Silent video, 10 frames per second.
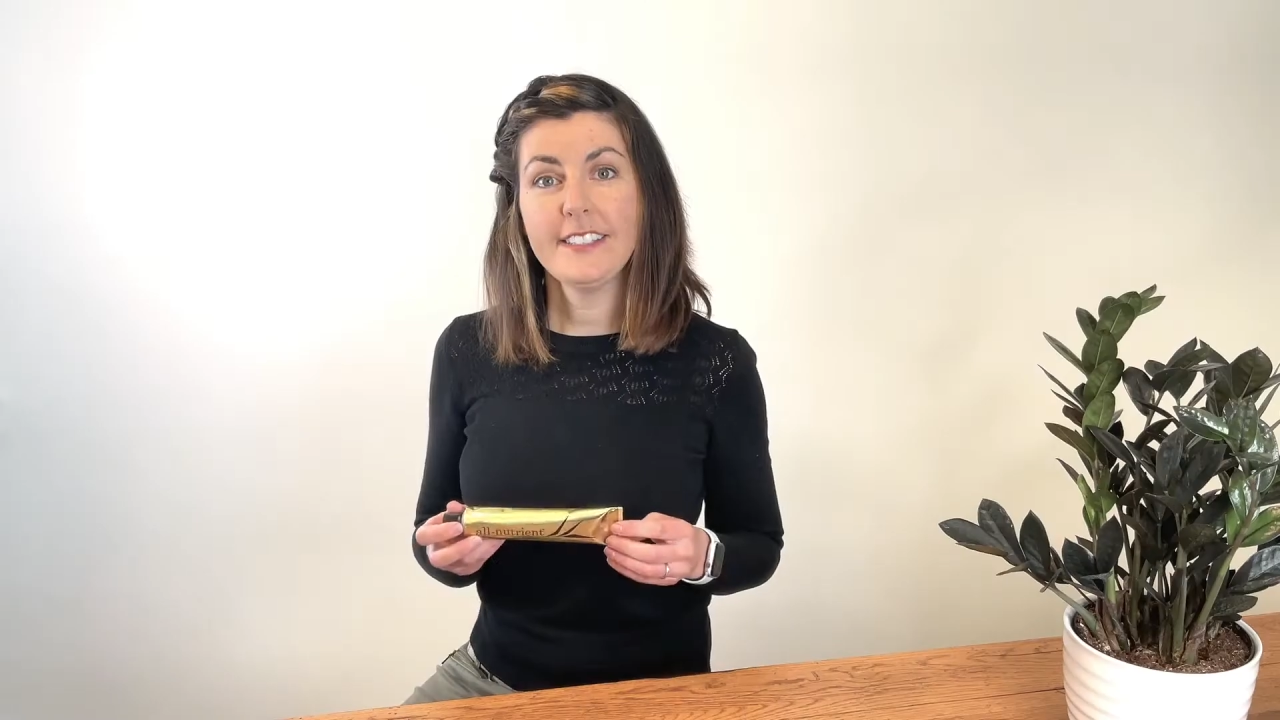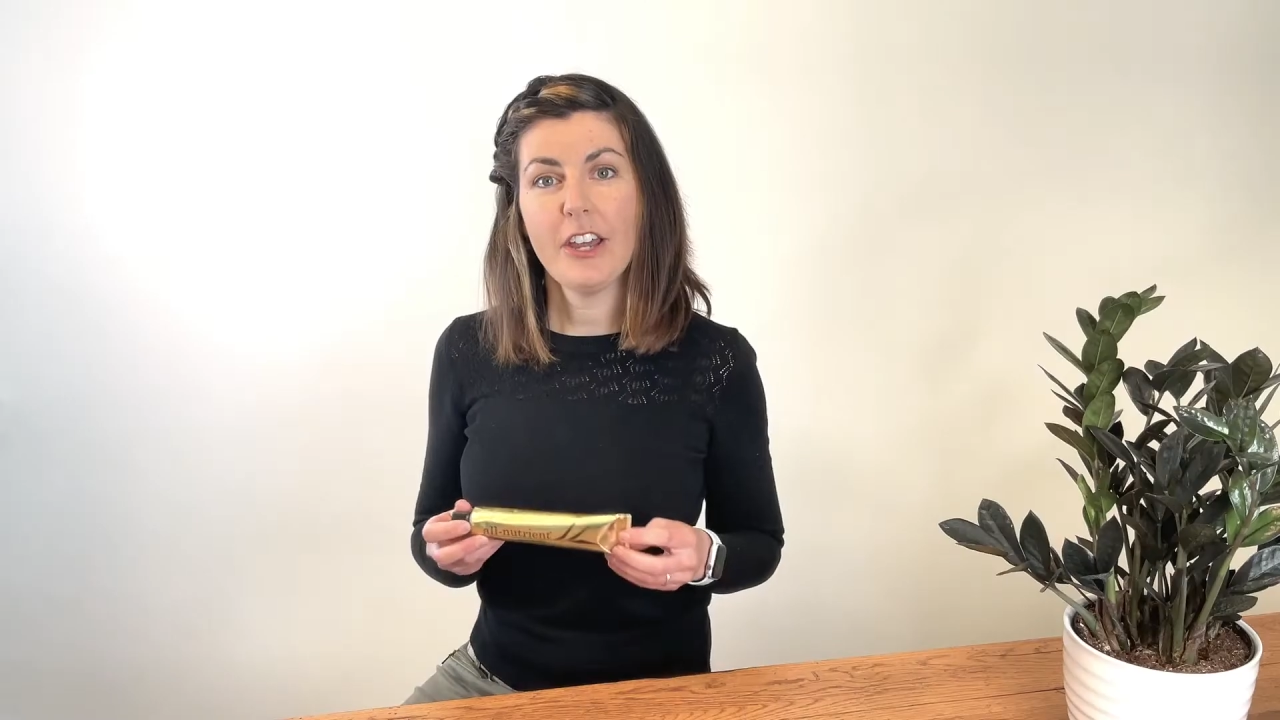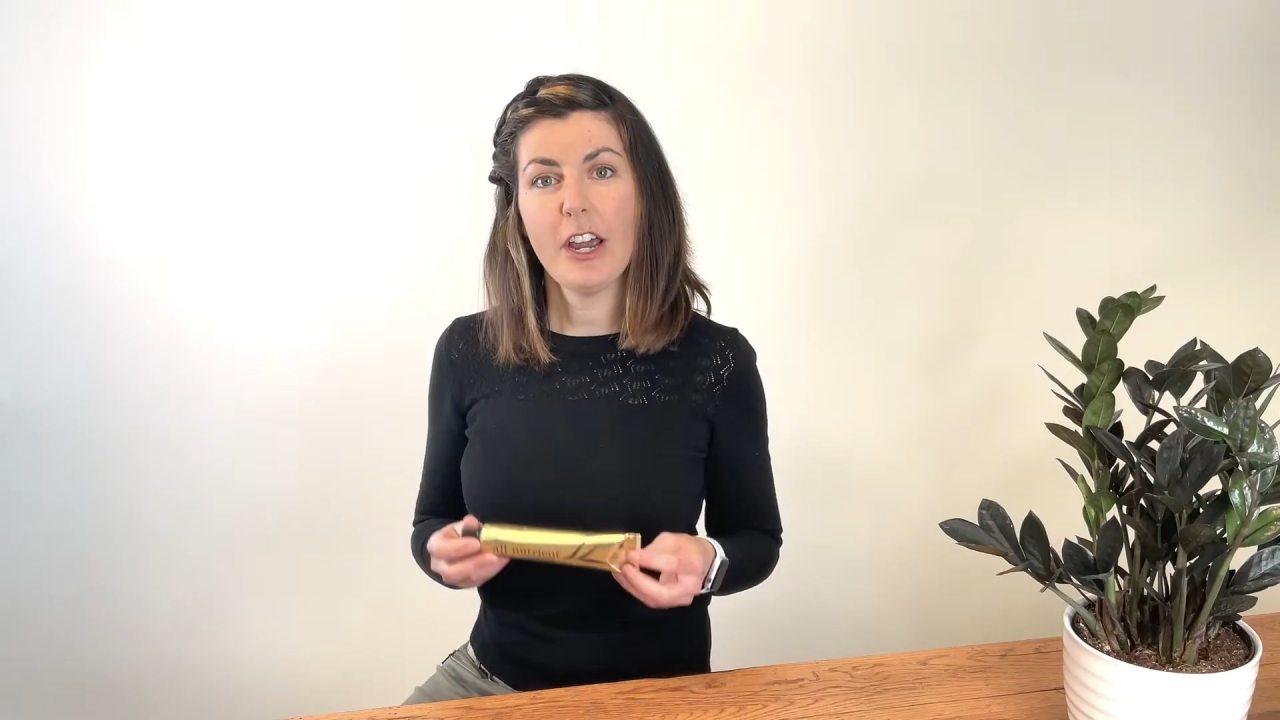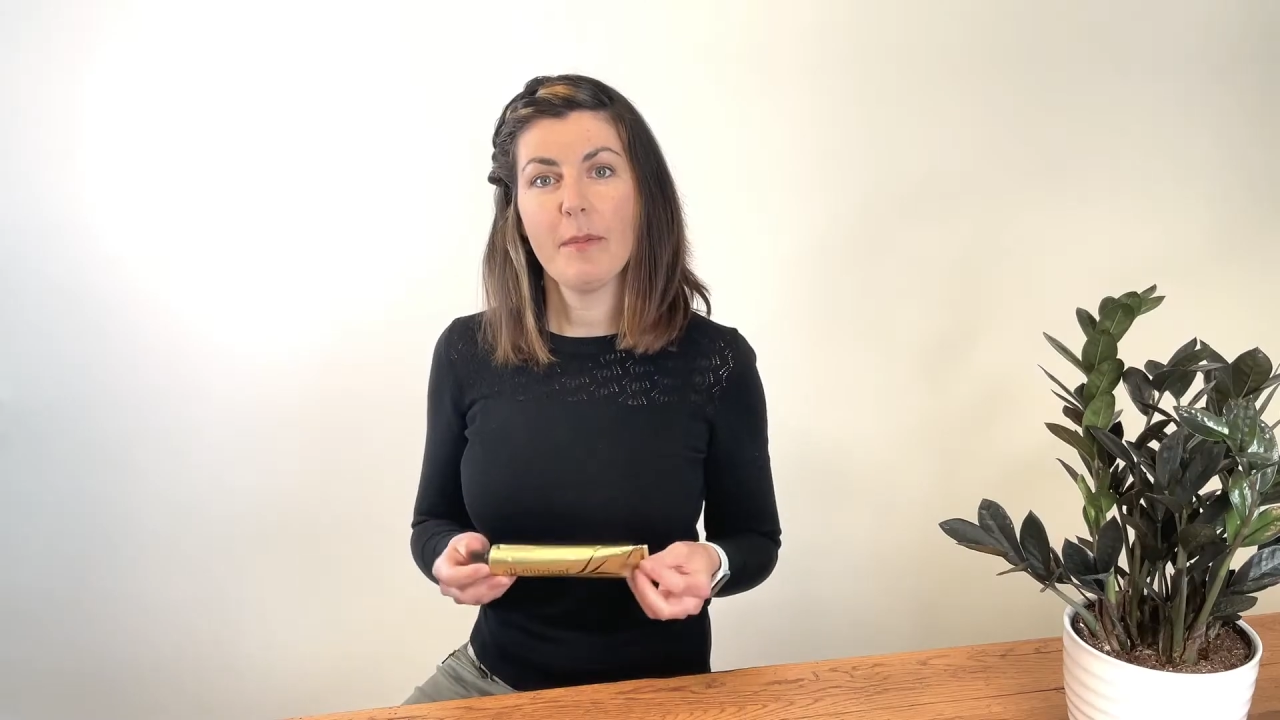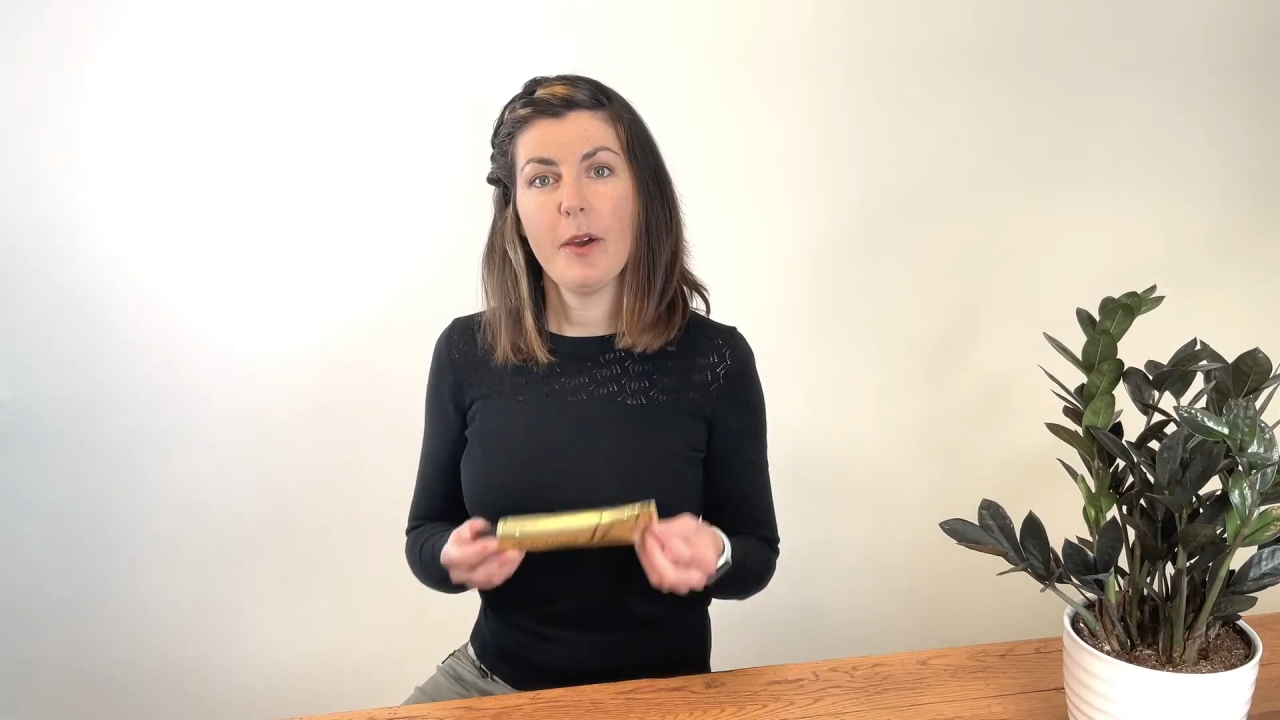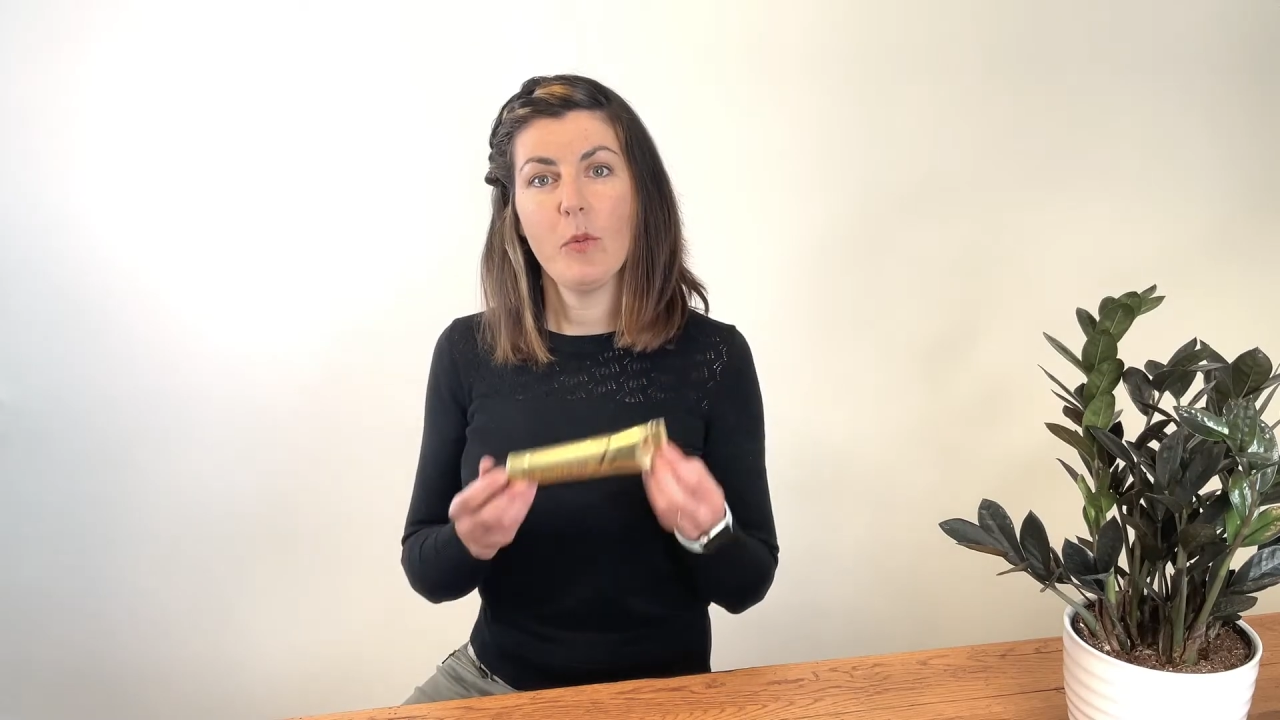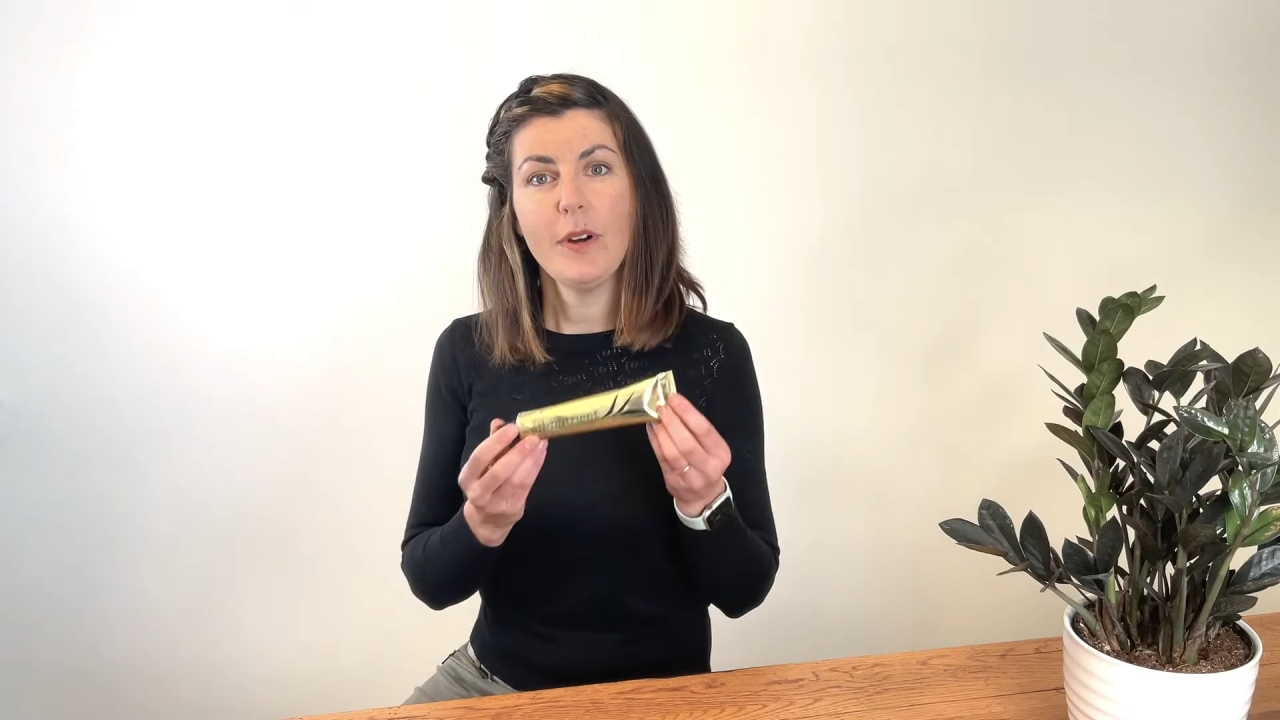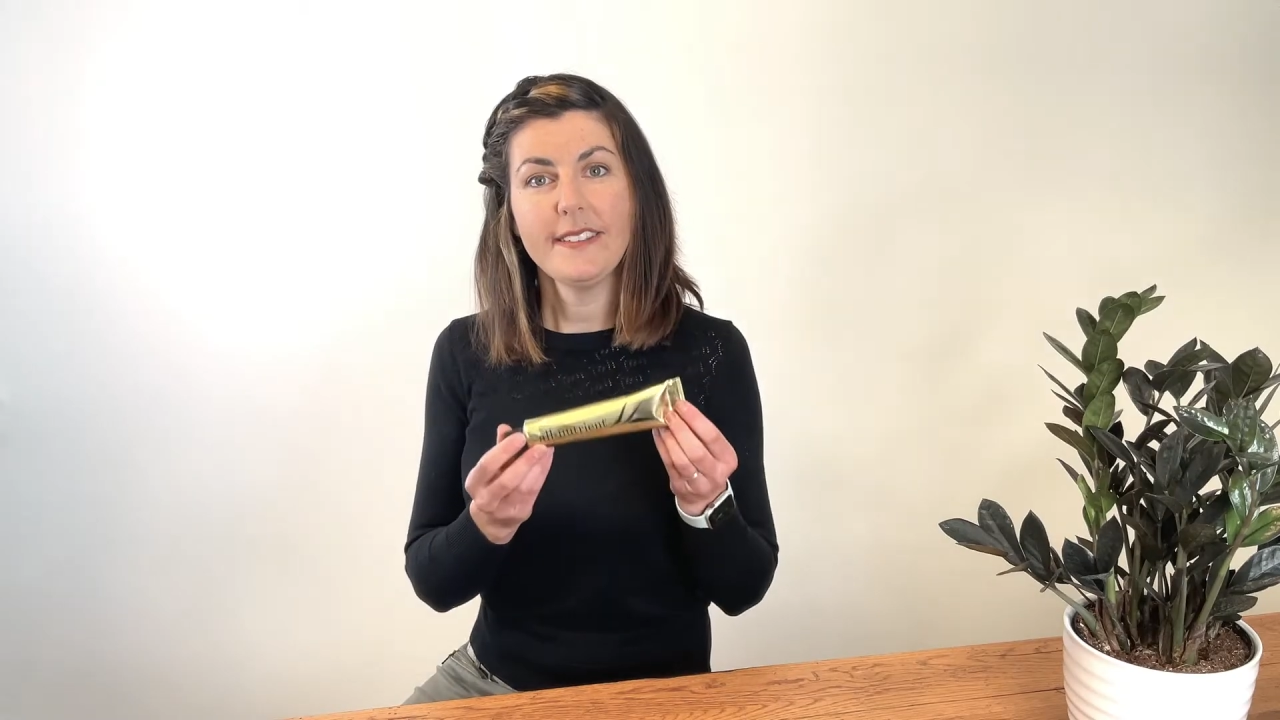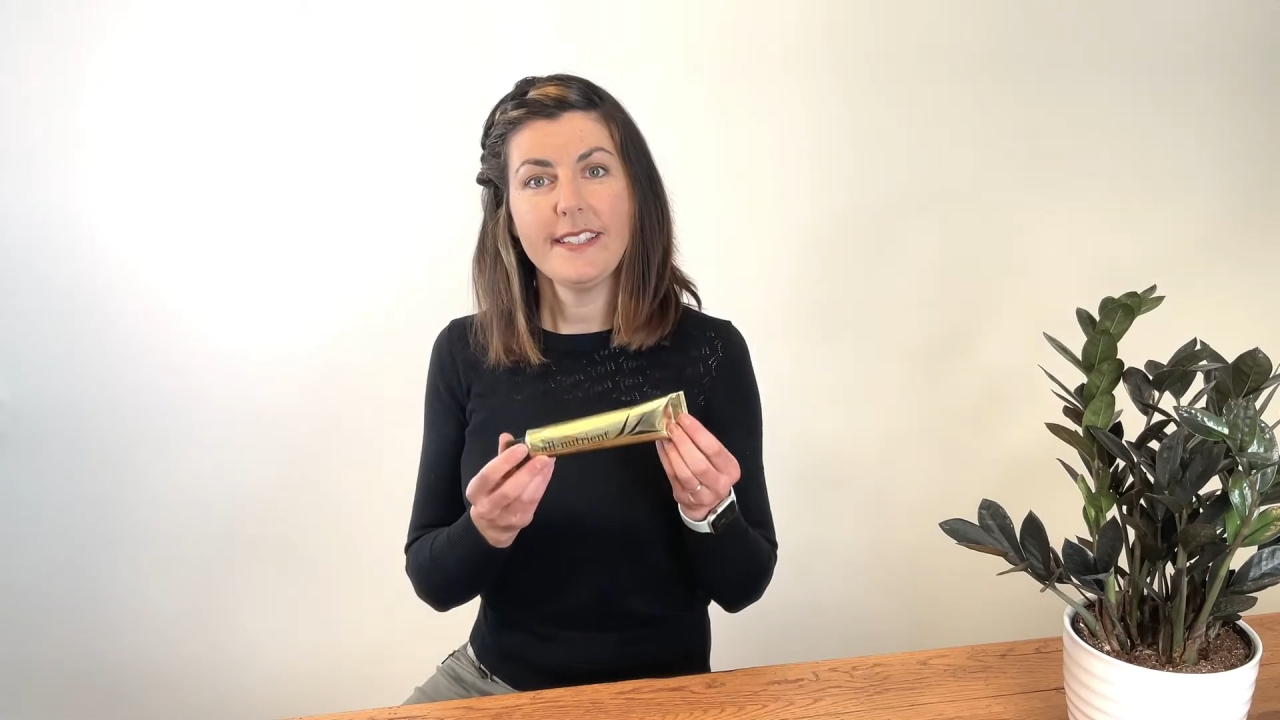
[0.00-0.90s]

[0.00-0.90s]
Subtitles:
talk about what's